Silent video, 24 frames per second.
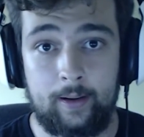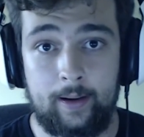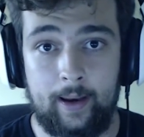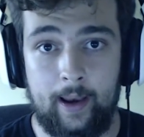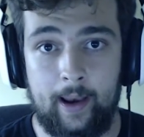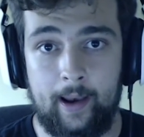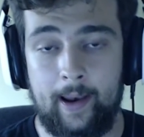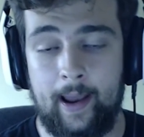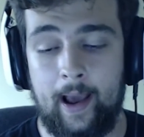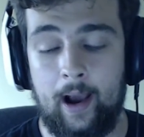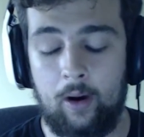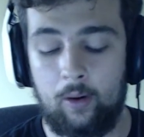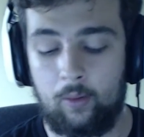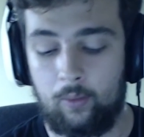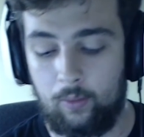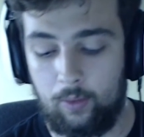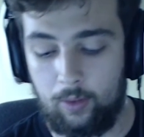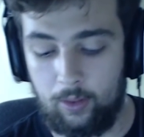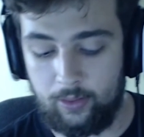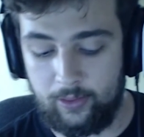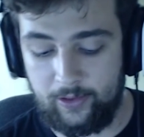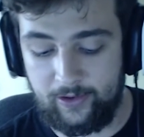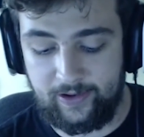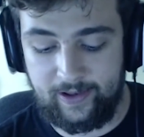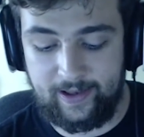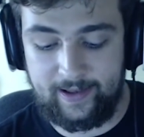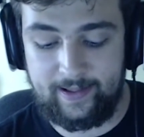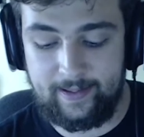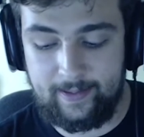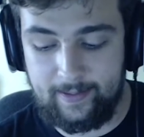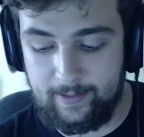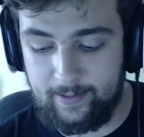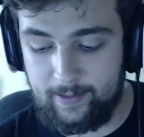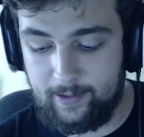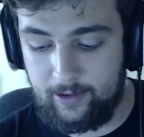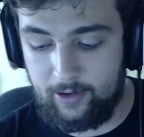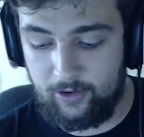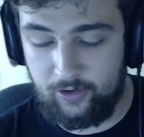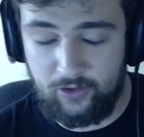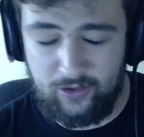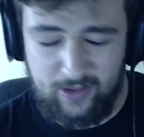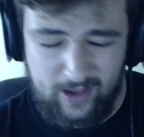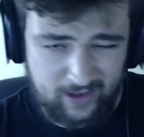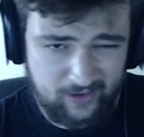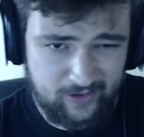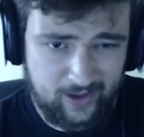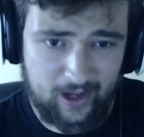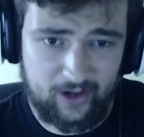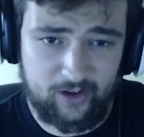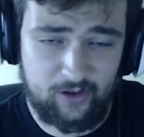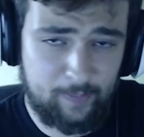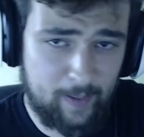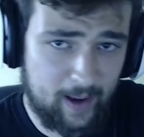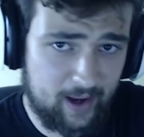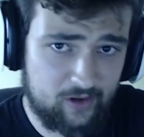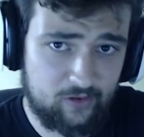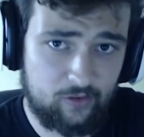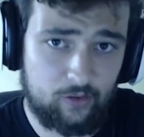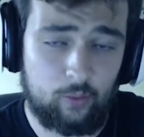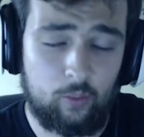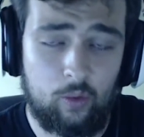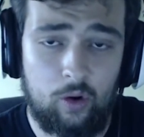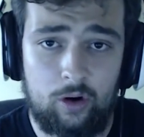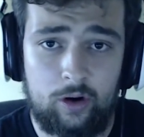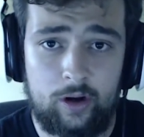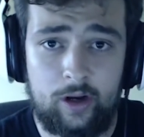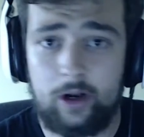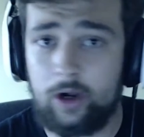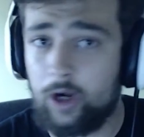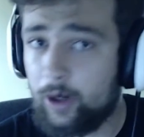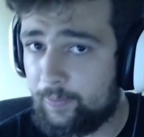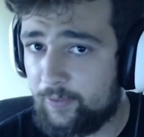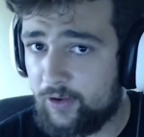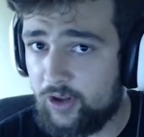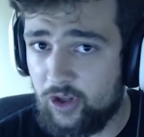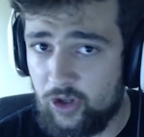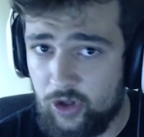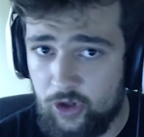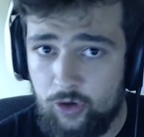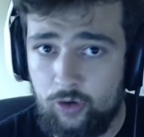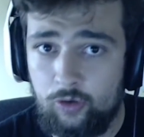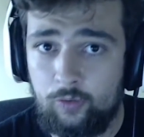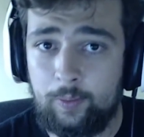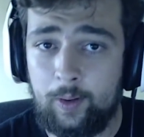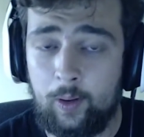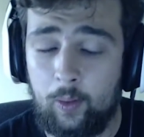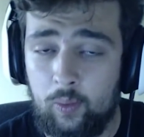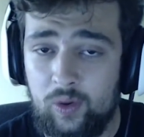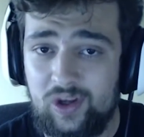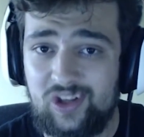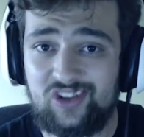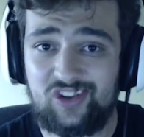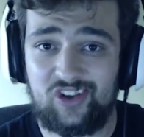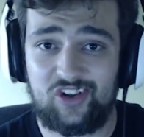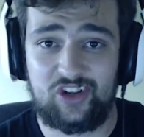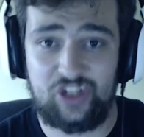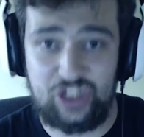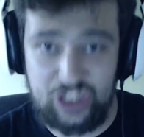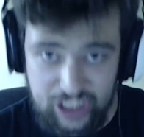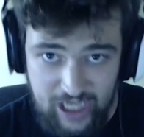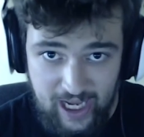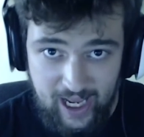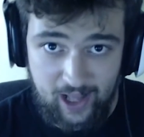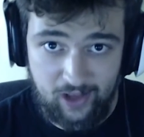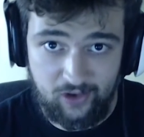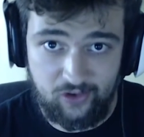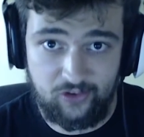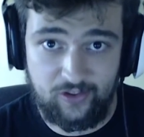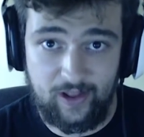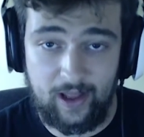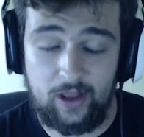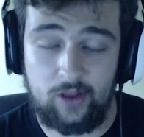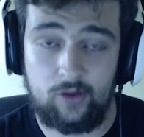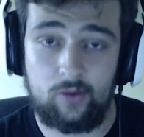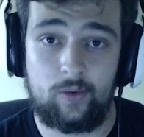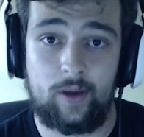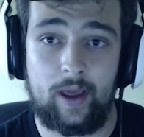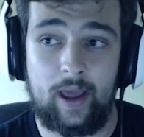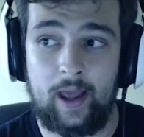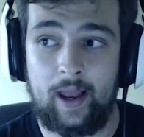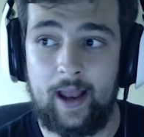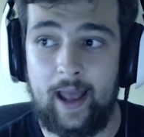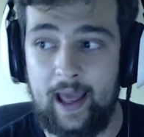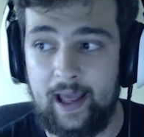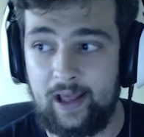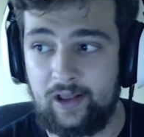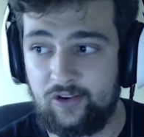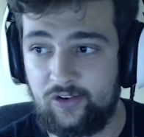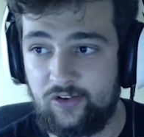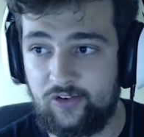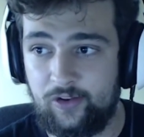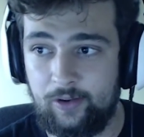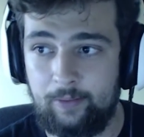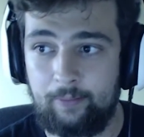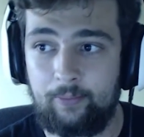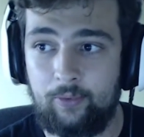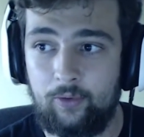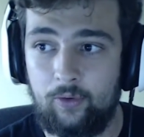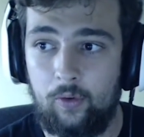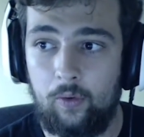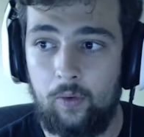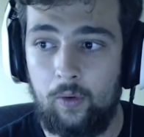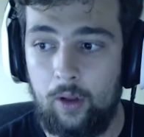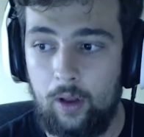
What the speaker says: Now, the exact specs of the wall gun are up to you, but we suggest that you get a simple,